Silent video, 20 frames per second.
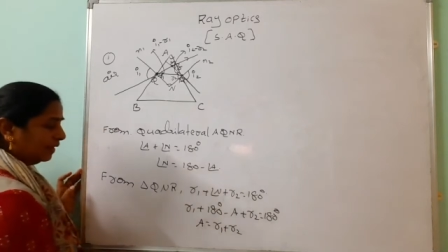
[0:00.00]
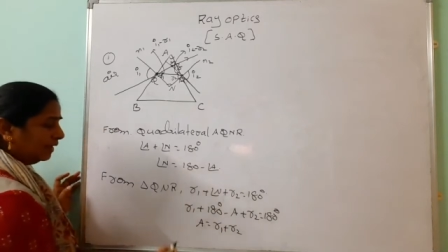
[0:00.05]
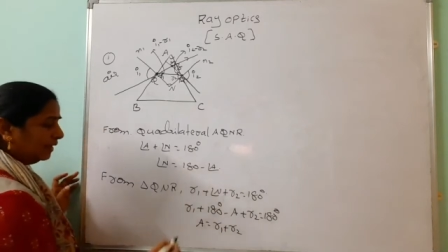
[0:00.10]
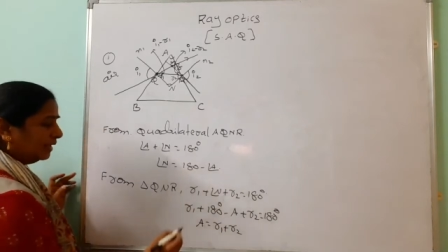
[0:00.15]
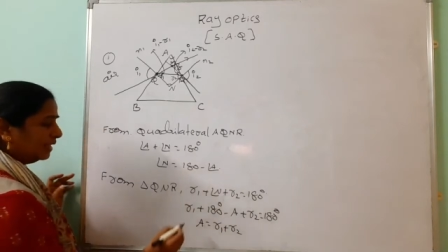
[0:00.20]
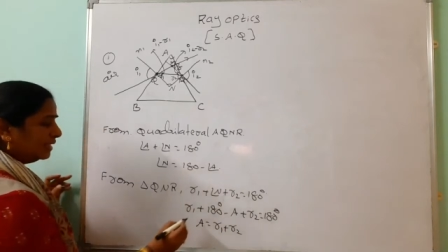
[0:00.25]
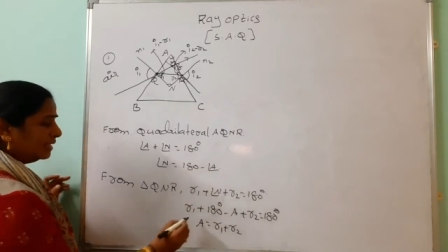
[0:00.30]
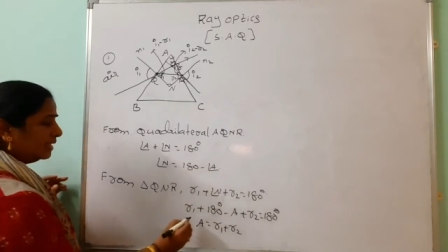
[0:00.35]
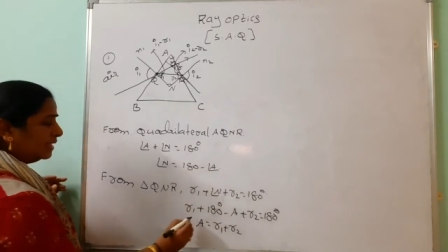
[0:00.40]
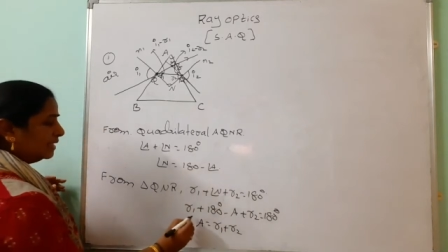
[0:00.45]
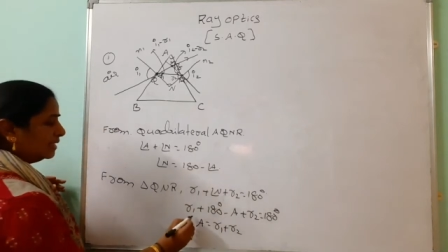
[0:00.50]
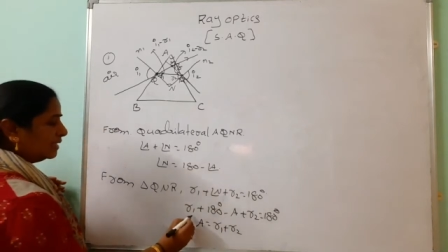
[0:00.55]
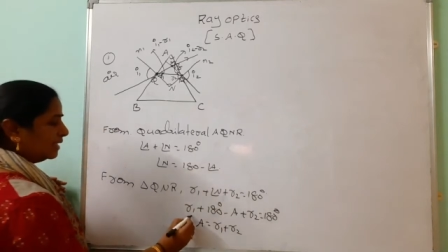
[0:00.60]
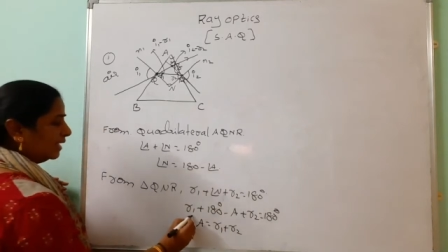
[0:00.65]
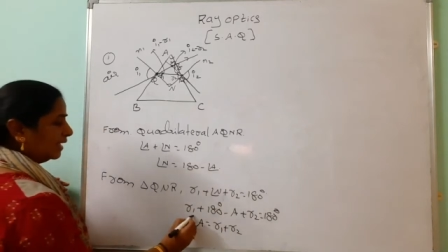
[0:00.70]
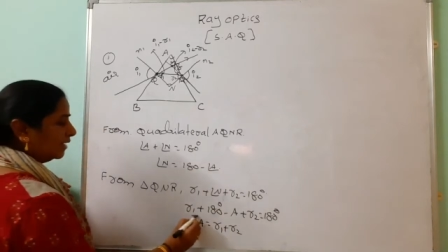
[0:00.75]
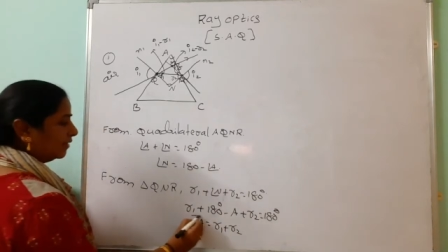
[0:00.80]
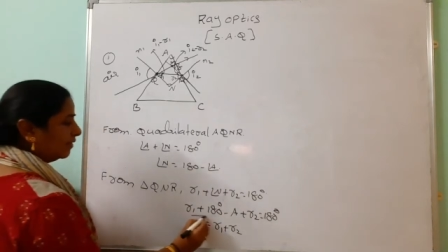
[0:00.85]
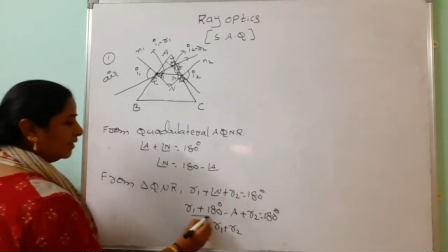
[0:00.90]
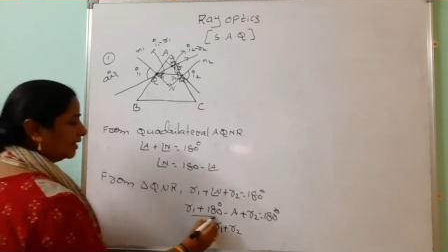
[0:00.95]
This is
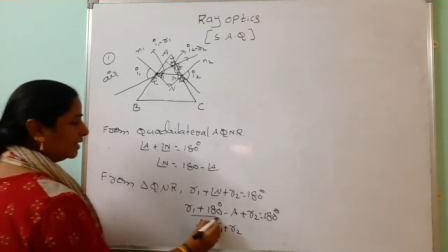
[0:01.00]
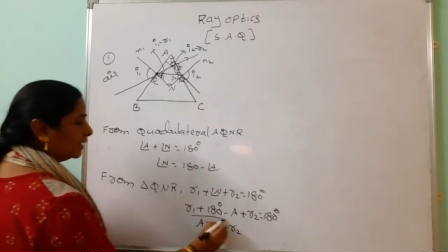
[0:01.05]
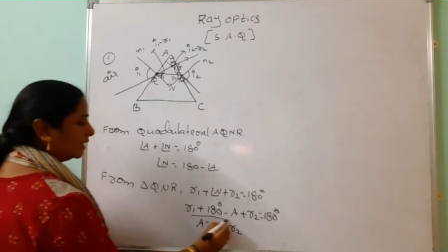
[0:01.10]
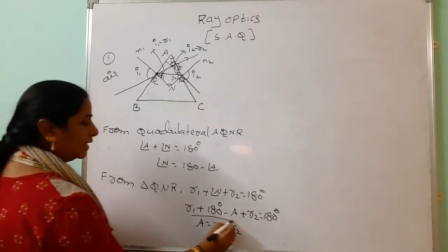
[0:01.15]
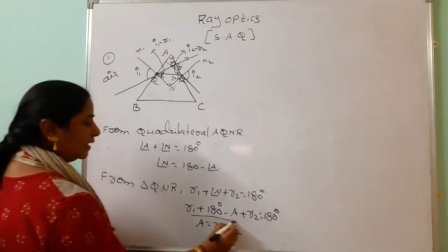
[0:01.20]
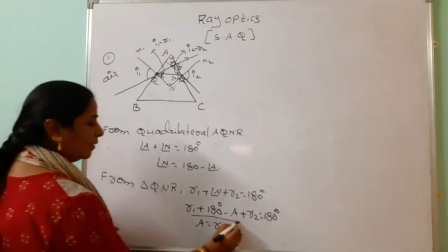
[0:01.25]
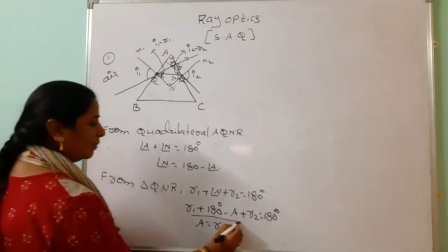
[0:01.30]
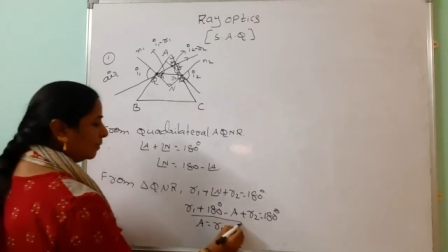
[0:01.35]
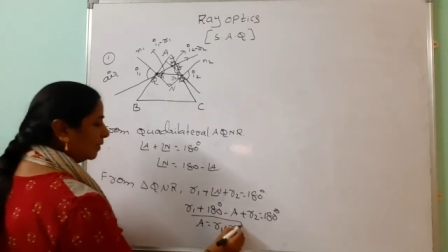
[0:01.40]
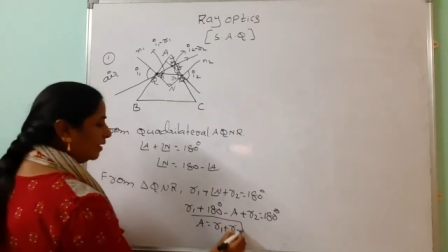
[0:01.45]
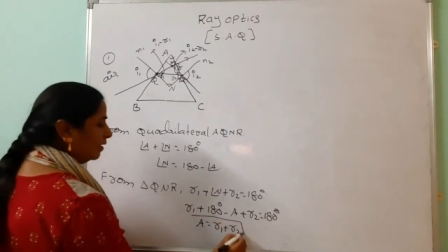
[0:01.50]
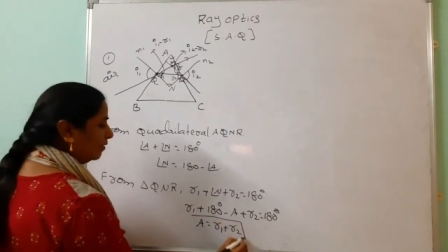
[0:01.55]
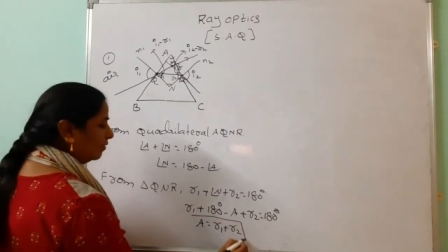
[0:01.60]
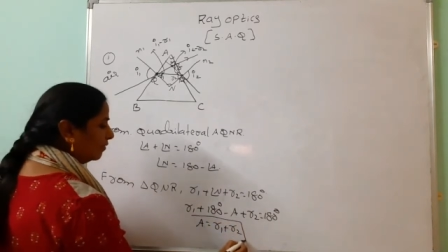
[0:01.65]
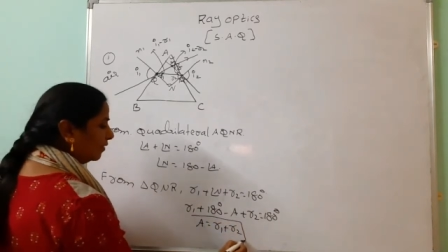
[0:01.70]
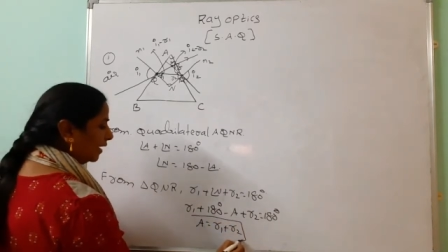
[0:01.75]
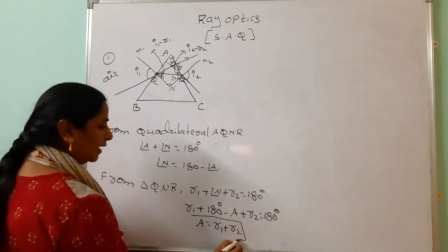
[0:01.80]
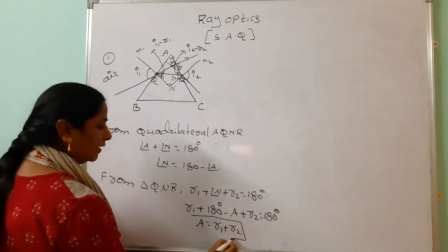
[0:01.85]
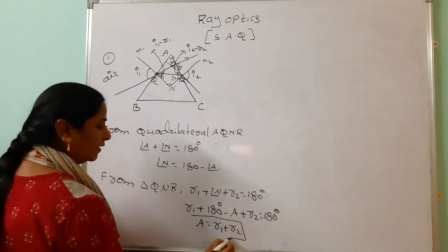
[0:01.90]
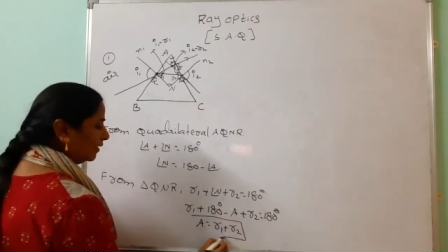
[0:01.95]
equation number
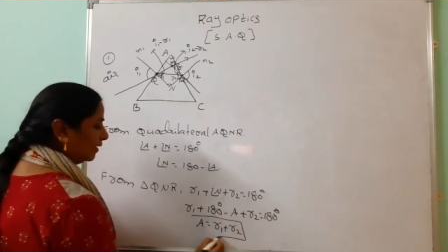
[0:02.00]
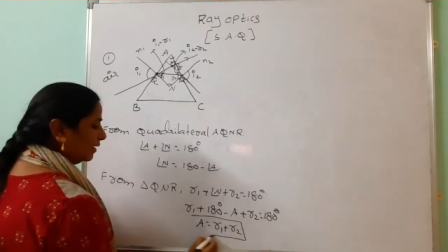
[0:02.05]
1.